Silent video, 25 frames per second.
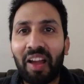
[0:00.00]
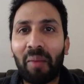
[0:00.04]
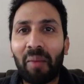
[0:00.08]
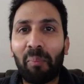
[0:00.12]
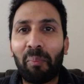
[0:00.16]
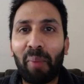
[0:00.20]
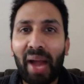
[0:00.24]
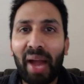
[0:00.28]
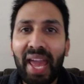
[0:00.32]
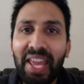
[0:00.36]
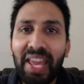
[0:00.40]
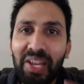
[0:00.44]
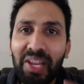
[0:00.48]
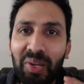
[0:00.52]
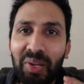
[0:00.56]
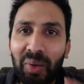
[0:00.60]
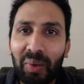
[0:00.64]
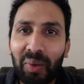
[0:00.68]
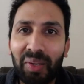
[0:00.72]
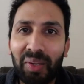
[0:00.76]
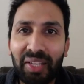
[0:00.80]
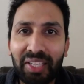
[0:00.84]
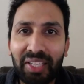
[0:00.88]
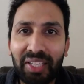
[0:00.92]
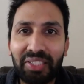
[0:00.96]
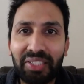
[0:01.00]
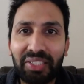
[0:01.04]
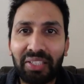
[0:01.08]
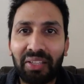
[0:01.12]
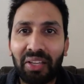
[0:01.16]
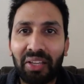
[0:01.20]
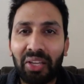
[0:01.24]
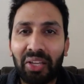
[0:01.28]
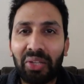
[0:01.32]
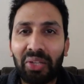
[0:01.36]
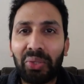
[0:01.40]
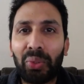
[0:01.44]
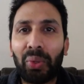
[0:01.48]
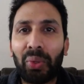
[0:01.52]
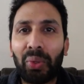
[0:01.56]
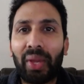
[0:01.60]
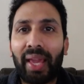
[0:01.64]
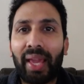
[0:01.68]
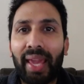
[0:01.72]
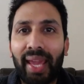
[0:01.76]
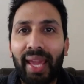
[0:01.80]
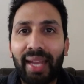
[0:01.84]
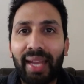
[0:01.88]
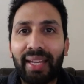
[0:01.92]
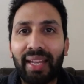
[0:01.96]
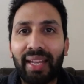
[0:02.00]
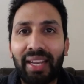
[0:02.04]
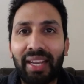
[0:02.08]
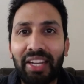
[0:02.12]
My goal is to get